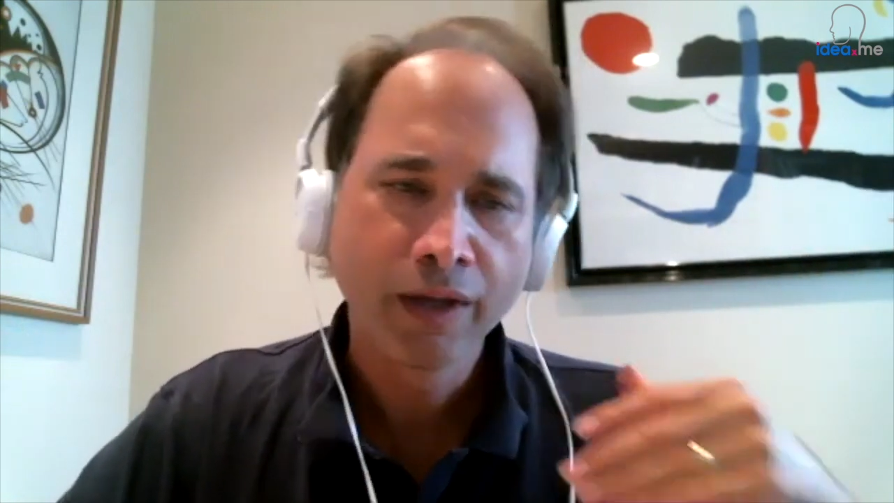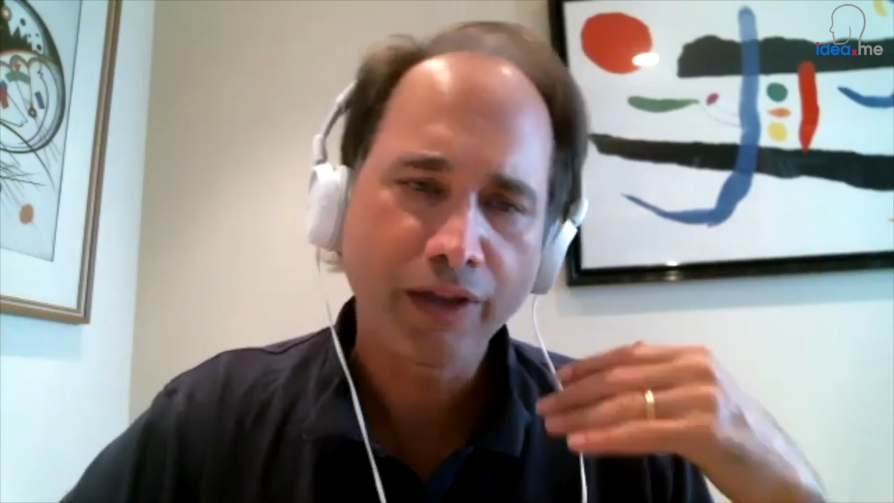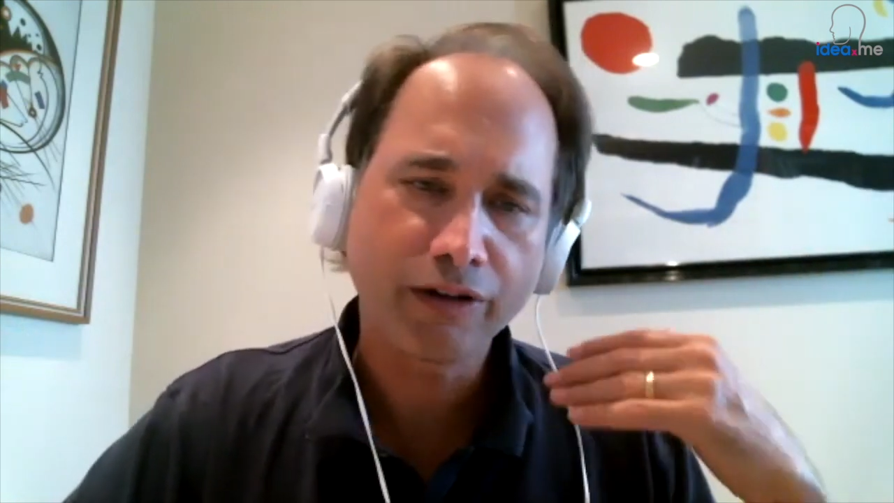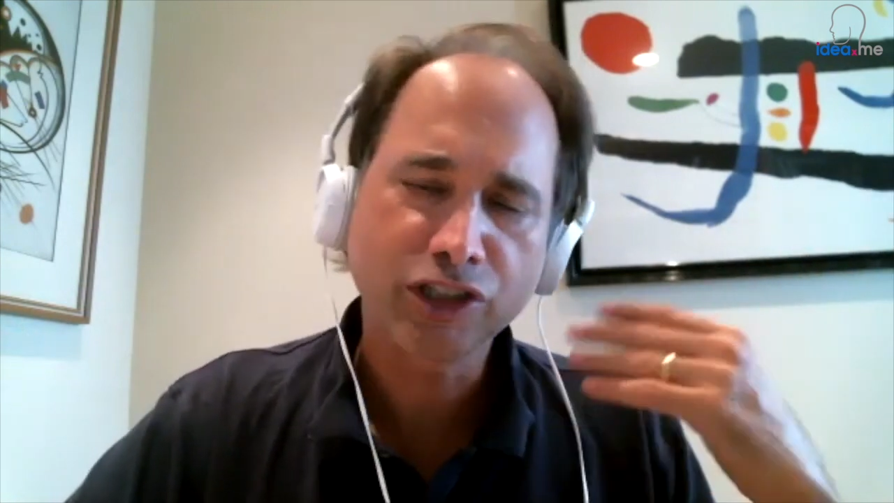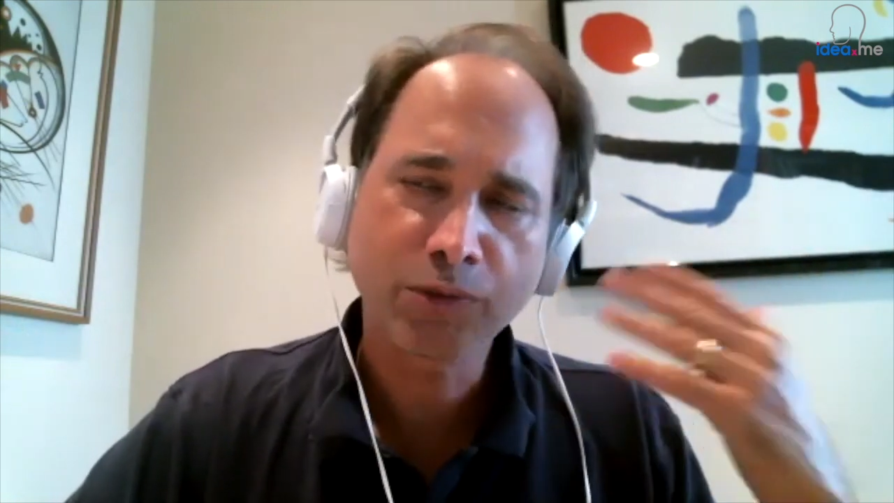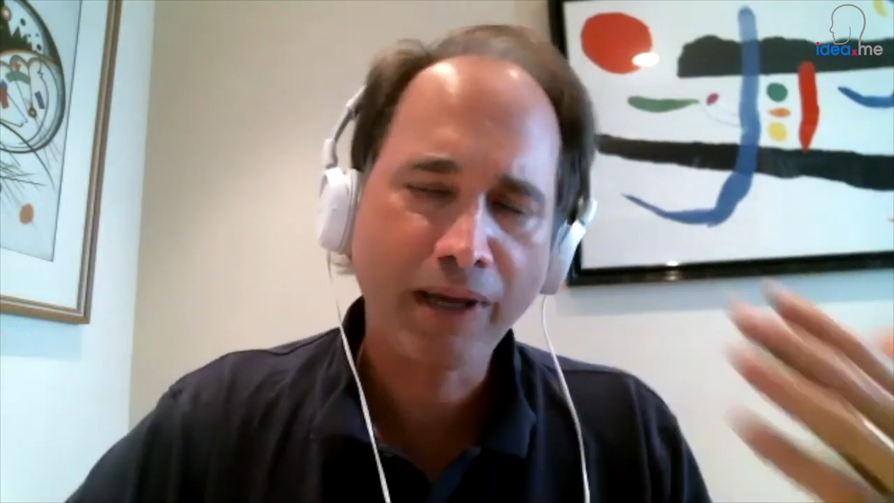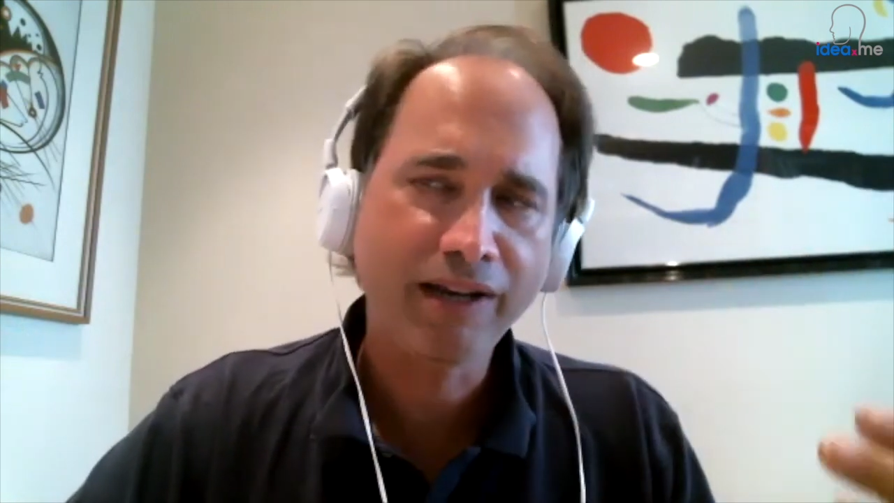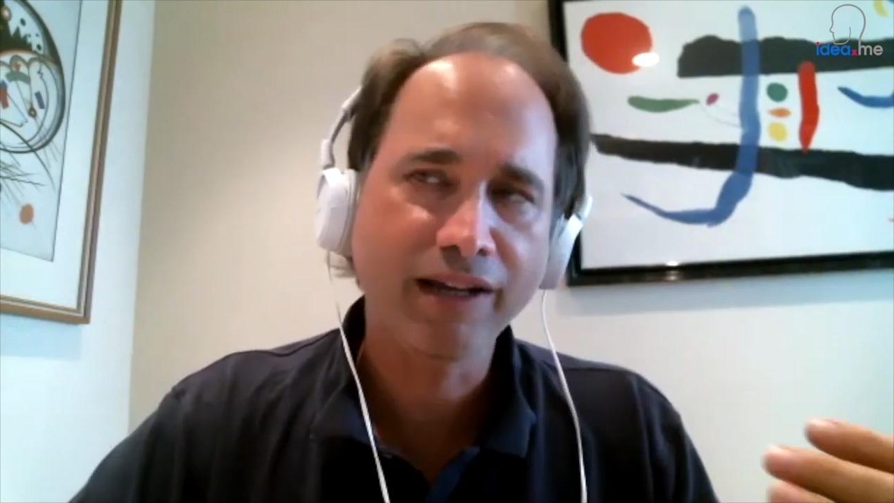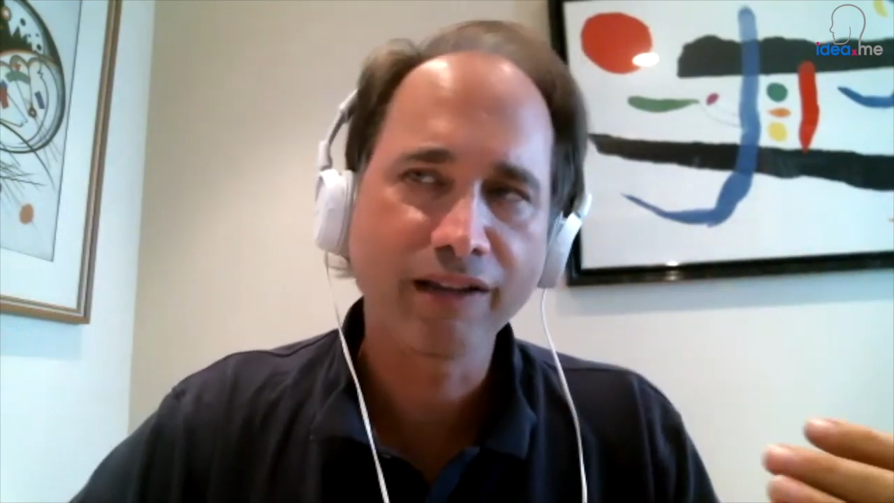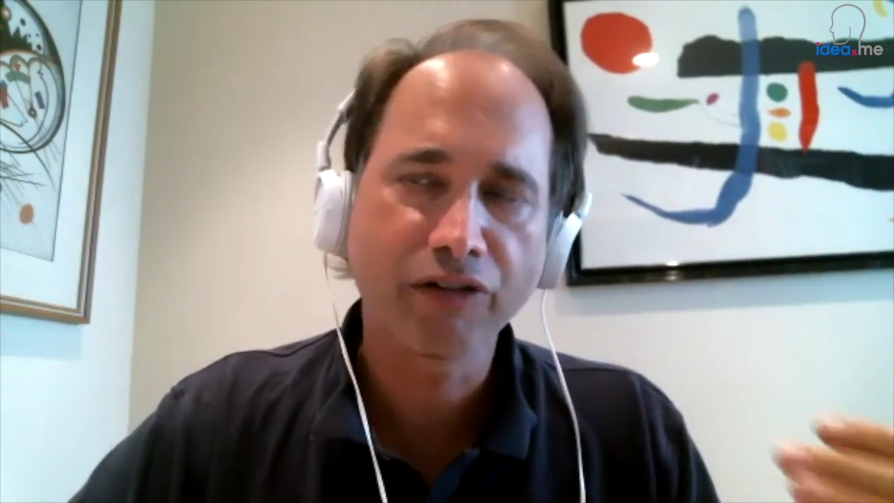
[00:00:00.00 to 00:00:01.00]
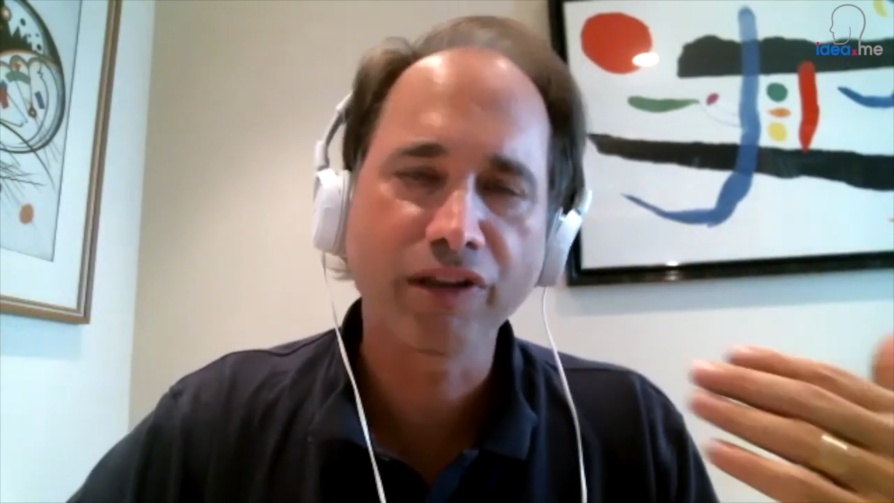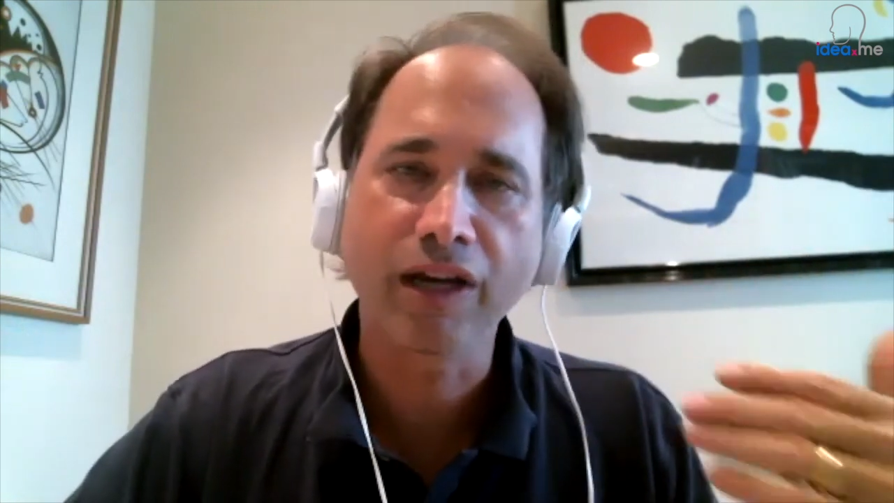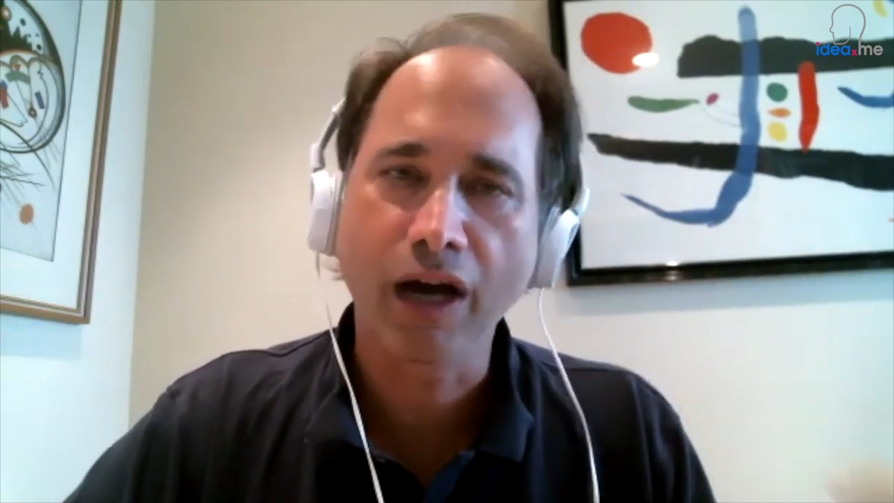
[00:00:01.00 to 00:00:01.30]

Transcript: they are spending literally